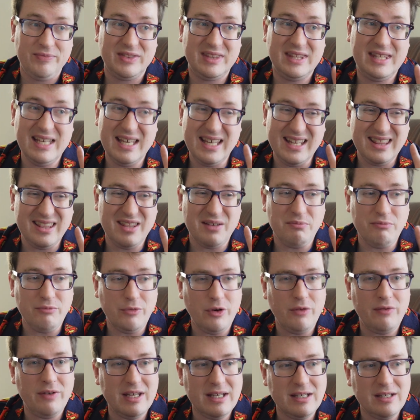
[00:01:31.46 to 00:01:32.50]
did the
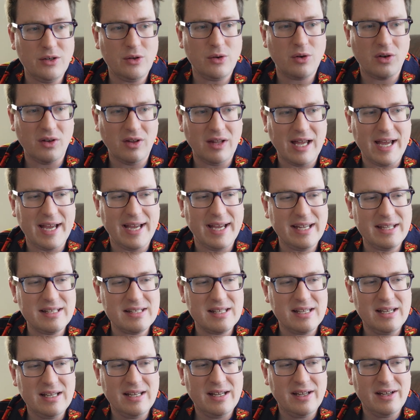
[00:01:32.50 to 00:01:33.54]
movie
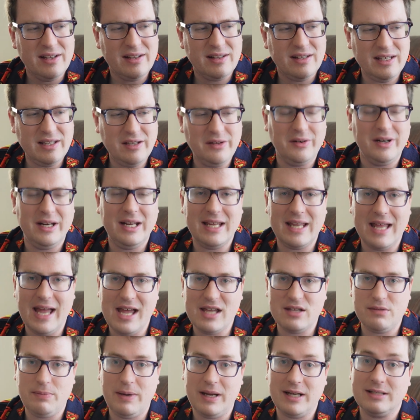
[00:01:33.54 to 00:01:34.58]
utilize the unique
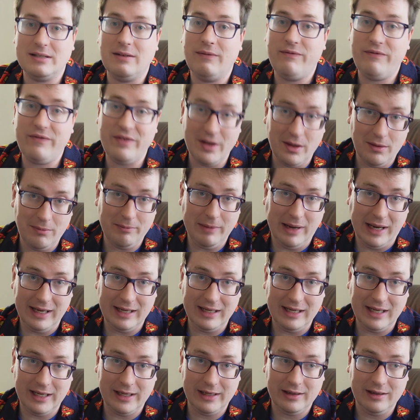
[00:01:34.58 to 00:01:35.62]
aspects of
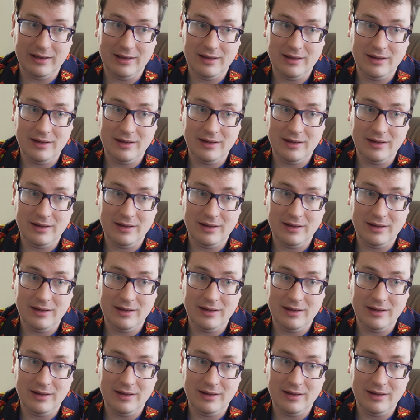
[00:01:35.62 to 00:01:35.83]
filmmaking